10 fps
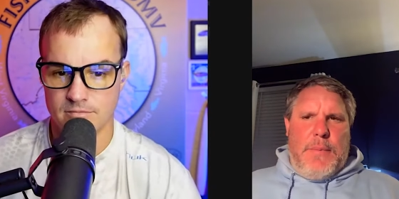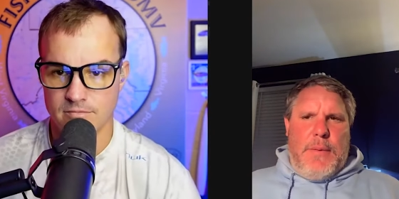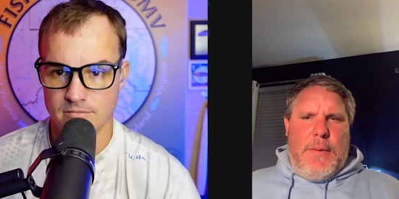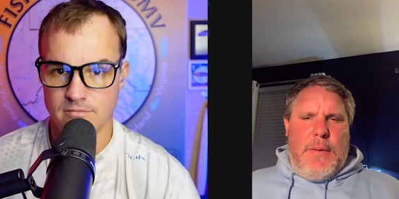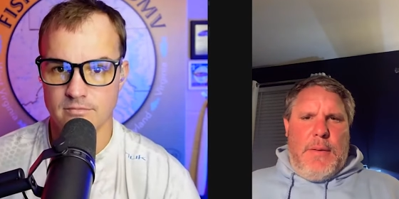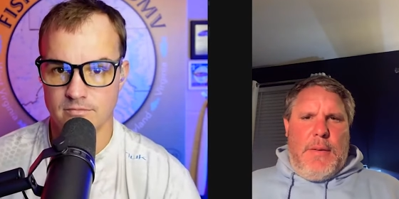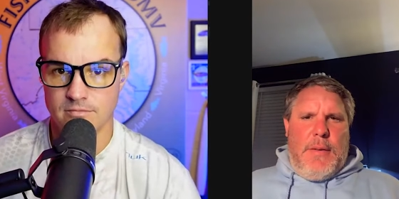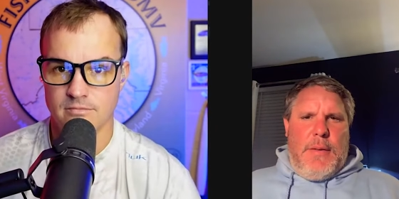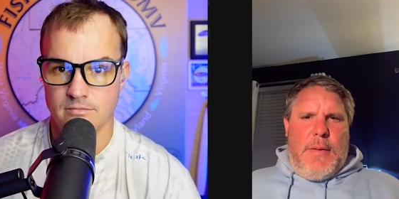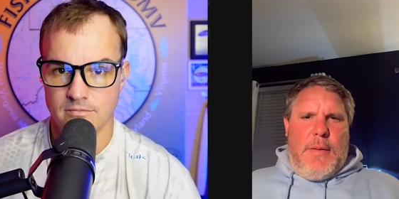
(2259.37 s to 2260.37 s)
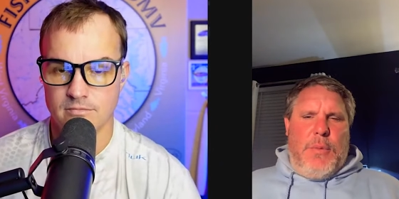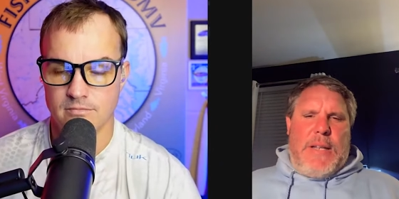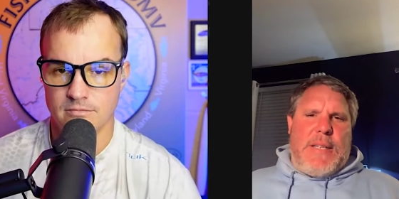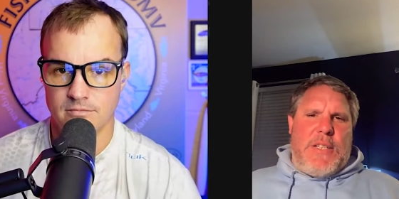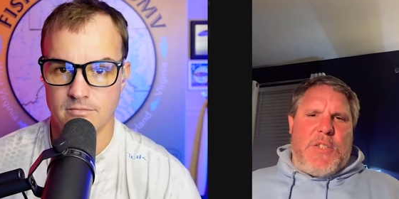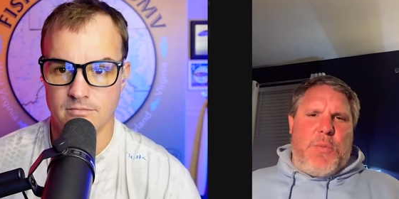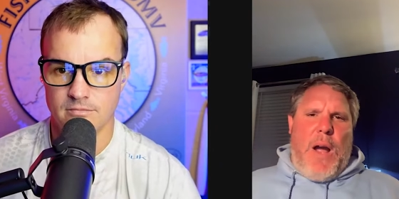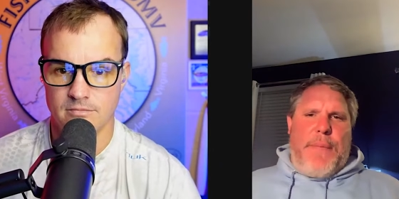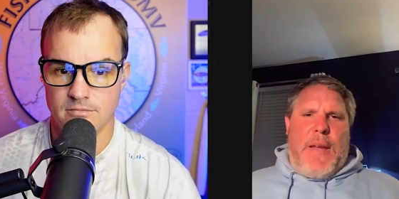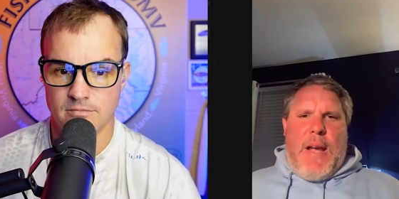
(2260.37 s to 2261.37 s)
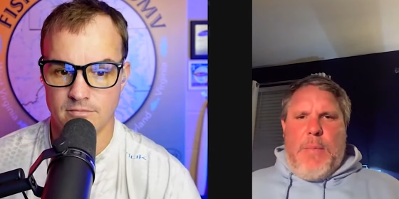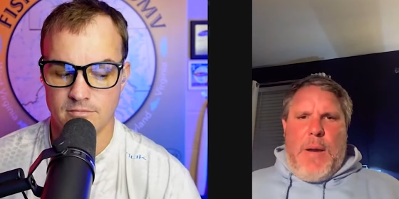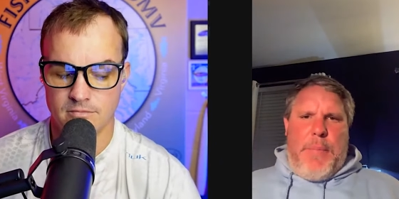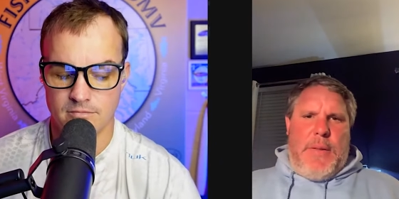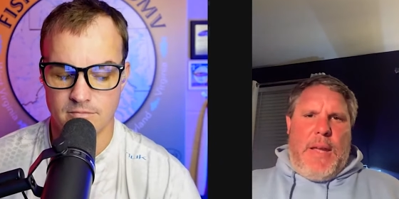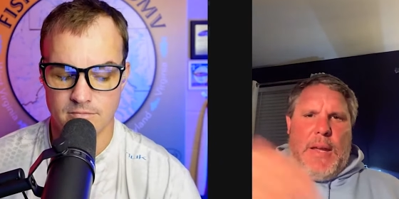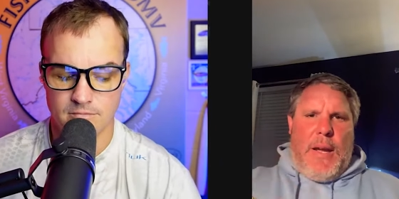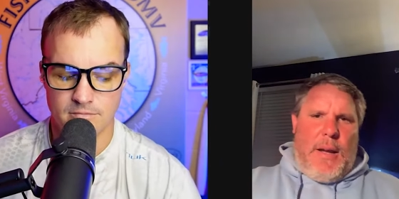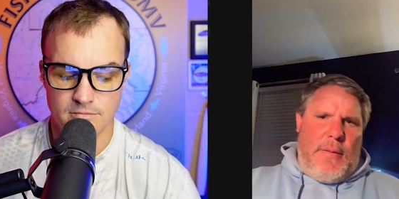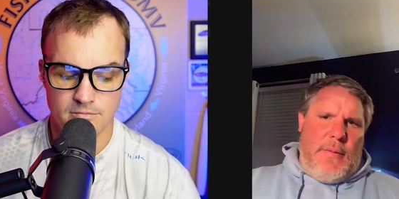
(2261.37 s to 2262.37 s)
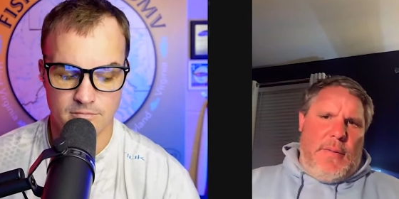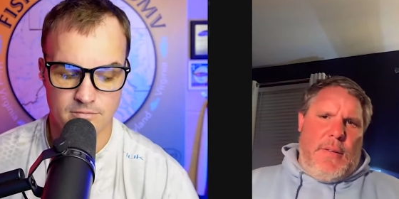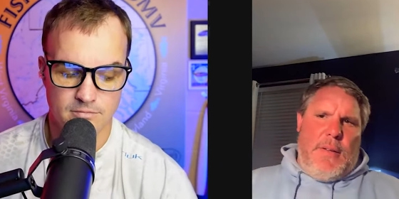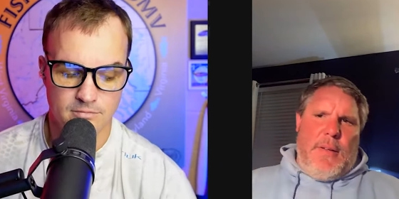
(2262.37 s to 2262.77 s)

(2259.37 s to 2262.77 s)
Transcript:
Speaker 1: at them. Mm-hmm. When I say swat, they come up and they